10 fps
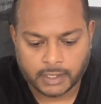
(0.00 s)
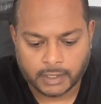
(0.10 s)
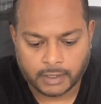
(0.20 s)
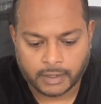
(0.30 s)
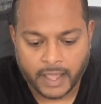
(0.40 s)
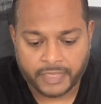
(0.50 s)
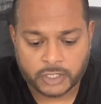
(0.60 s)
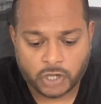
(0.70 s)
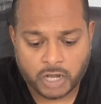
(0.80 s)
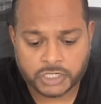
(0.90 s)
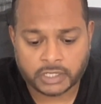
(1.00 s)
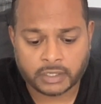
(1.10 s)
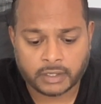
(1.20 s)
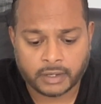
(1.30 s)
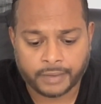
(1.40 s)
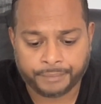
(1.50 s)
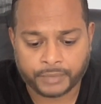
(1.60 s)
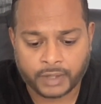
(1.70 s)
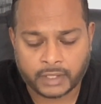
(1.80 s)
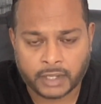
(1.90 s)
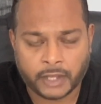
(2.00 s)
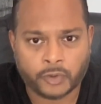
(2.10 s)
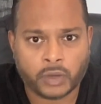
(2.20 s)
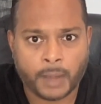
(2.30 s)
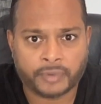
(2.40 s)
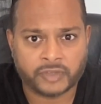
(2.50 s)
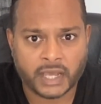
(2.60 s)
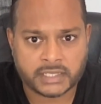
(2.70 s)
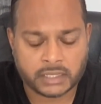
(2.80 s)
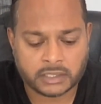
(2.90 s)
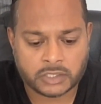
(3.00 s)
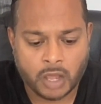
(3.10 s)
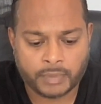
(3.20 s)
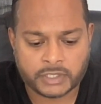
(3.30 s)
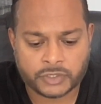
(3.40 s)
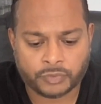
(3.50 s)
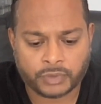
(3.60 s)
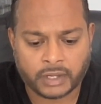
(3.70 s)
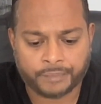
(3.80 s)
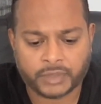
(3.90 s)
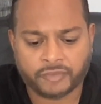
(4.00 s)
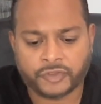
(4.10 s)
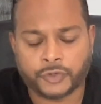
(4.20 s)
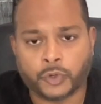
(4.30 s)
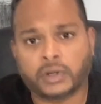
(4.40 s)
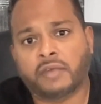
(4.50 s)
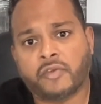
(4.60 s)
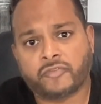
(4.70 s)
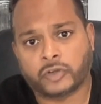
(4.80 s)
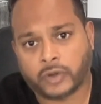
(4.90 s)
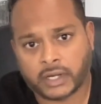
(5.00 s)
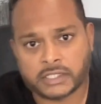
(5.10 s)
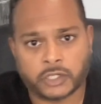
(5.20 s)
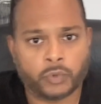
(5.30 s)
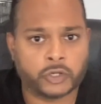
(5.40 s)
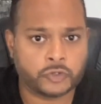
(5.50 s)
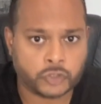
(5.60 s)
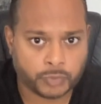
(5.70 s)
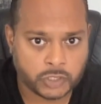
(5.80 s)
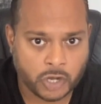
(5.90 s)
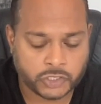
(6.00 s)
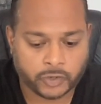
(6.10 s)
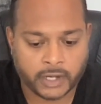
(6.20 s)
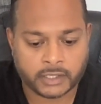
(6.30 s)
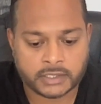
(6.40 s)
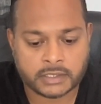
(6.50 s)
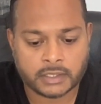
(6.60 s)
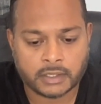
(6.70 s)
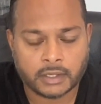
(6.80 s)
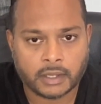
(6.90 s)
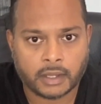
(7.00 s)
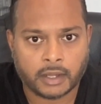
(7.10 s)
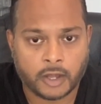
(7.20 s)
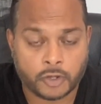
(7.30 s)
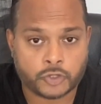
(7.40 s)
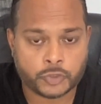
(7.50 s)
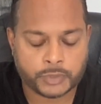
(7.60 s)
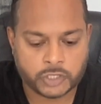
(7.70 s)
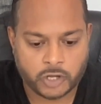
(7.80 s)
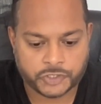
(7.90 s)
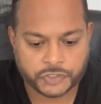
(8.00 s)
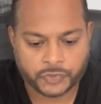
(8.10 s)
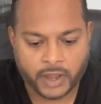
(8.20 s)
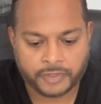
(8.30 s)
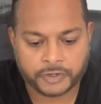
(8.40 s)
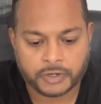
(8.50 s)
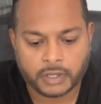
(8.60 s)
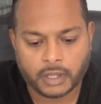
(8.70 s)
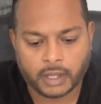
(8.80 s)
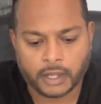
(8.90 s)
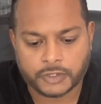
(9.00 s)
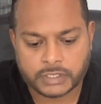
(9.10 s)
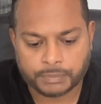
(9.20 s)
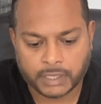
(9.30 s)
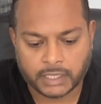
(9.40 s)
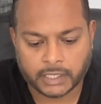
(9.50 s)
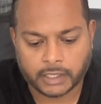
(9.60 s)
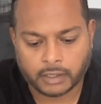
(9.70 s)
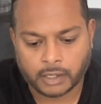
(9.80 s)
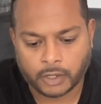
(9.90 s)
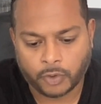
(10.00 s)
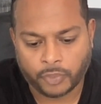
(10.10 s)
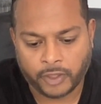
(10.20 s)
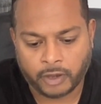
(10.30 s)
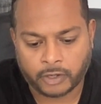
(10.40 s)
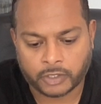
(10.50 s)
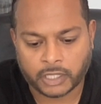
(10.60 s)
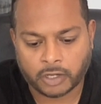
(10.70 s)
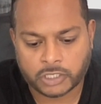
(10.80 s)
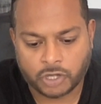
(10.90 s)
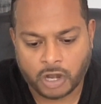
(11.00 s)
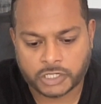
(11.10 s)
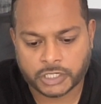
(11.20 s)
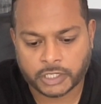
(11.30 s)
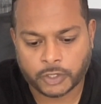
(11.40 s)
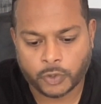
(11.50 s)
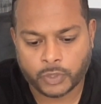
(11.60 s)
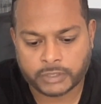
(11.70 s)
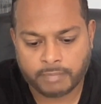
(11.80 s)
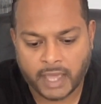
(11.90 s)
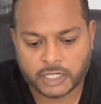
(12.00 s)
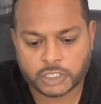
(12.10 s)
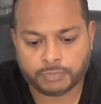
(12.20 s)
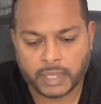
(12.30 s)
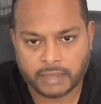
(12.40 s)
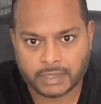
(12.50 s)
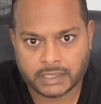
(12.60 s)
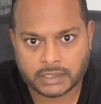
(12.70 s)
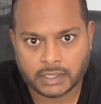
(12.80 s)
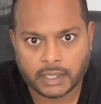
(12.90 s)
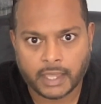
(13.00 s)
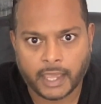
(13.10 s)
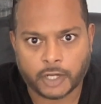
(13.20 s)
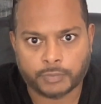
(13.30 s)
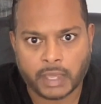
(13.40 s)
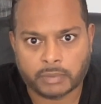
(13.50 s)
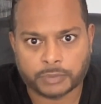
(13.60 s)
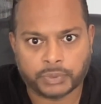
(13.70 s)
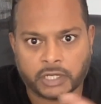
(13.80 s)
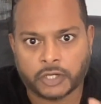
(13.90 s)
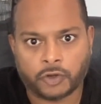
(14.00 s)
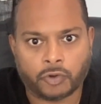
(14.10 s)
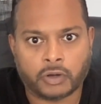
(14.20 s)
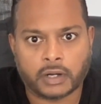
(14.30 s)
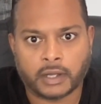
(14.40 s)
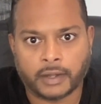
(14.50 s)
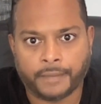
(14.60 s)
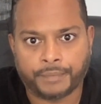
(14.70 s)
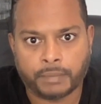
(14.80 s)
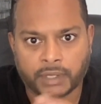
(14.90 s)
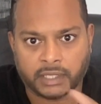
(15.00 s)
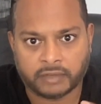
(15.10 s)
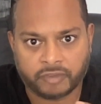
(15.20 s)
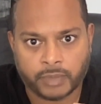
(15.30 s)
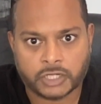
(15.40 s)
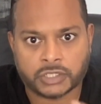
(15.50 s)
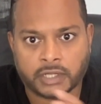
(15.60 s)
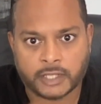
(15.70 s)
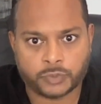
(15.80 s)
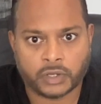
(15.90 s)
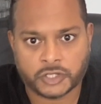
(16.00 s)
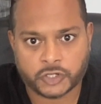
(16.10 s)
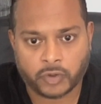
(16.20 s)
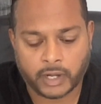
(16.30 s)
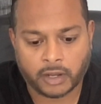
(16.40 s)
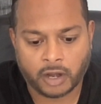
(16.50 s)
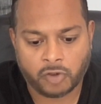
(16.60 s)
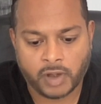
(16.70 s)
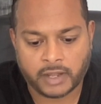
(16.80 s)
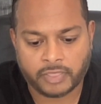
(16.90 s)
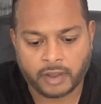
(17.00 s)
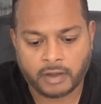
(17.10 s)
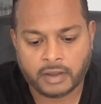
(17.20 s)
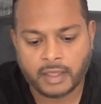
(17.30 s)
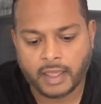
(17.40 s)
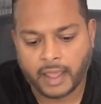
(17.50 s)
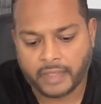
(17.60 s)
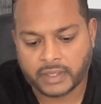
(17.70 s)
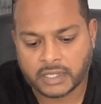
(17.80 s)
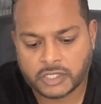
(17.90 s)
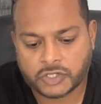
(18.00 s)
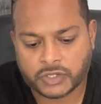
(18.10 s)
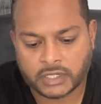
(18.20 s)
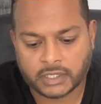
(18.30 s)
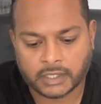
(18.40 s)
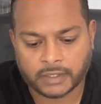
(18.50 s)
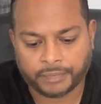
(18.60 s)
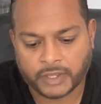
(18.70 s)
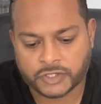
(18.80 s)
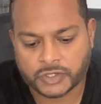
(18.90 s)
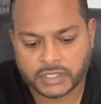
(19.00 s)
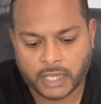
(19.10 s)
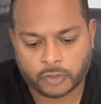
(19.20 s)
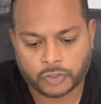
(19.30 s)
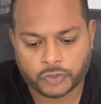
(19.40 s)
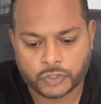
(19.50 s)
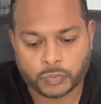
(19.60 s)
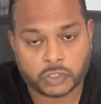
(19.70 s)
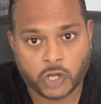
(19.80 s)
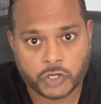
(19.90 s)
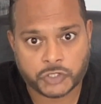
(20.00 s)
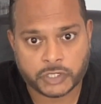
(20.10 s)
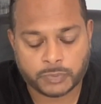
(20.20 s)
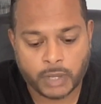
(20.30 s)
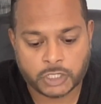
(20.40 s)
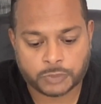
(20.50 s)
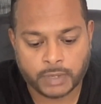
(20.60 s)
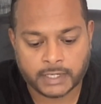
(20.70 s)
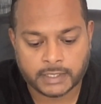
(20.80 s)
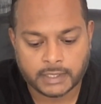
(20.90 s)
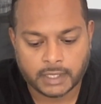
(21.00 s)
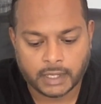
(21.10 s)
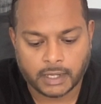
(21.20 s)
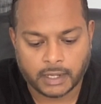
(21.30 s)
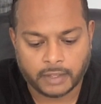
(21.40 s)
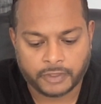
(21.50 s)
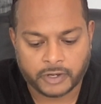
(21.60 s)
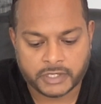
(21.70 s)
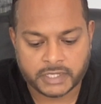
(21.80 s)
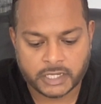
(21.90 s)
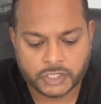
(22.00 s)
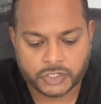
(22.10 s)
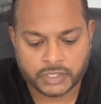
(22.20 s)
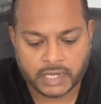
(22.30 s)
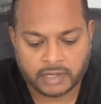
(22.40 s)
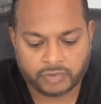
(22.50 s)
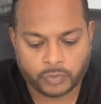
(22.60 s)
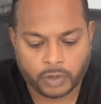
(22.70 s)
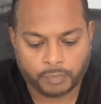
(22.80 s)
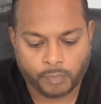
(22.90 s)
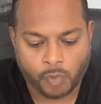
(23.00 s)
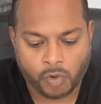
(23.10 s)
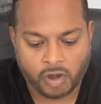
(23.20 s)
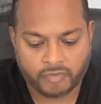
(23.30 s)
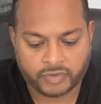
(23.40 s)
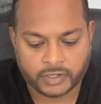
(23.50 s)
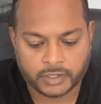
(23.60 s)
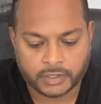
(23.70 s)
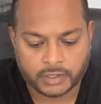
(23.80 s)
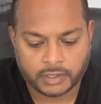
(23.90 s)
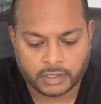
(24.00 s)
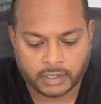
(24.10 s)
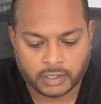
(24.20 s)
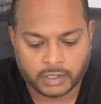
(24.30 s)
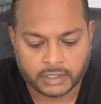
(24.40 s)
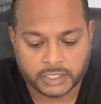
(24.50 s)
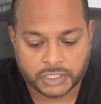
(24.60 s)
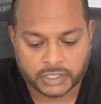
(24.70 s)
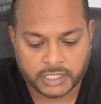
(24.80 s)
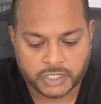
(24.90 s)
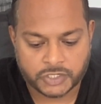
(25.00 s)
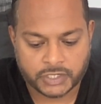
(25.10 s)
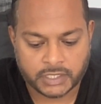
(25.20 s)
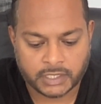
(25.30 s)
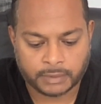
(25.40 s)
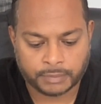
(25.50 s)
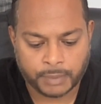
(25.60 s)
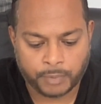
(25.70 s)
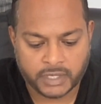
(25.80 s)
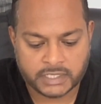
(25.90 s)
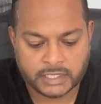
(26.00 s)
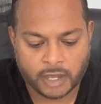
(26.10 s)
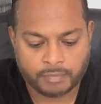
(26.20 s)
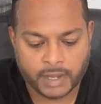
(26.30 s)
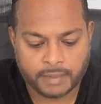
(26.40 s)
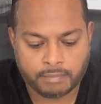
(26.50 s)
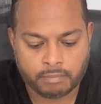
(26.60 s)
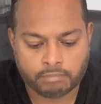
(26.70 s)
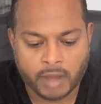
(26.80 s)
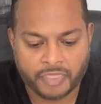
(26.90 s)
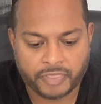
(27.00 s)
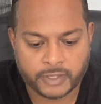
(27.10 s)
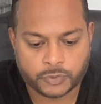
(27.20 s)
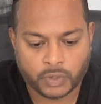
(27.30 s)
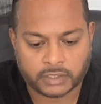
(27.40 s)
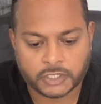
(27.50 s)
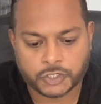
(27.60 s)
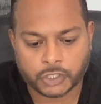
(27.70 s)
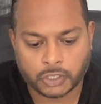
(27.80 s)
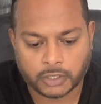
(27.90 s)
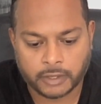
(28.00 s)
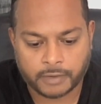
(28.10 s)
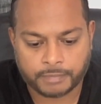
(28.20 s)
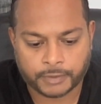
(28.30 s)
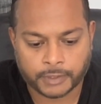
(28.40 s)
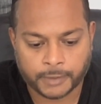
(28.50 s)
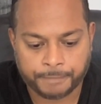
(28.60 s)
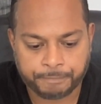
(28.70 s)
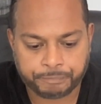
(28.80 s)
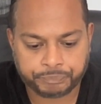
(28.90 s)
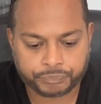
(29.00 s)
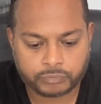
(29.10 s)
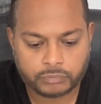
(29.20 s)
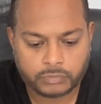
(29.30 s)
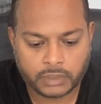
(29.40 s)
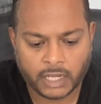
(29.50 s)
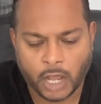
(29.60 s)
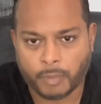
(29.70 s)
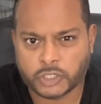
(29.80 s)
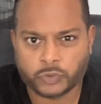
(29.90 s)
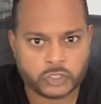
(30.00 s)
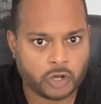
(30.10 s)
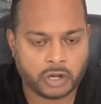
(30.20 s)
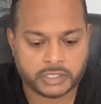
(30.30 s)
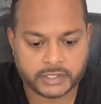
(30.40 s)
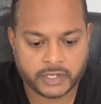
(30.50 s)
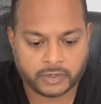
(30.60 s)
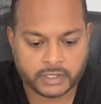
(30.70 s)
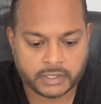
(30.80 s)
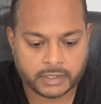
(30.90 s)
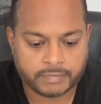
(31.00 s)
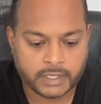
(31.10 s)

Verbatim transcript: Uh, and then charging, um, I, I, know a couple of you guys have this comment. So um, if you don't have referral credits and you want to use supercharger credits, uh, or superchargers rather, uh, you simply click, uh, go there, click on charging, you go into manage payment, and you'll be able to put in your um, billing information as well as your credit card right in there. And then history, um, as you can see, I don't use superchargers as much, but uh, there is history. And if you want more of a uh, additional history, it, it breaks it down by month as well that you could look there, okay? how much you would charge, et cetera, et cetera.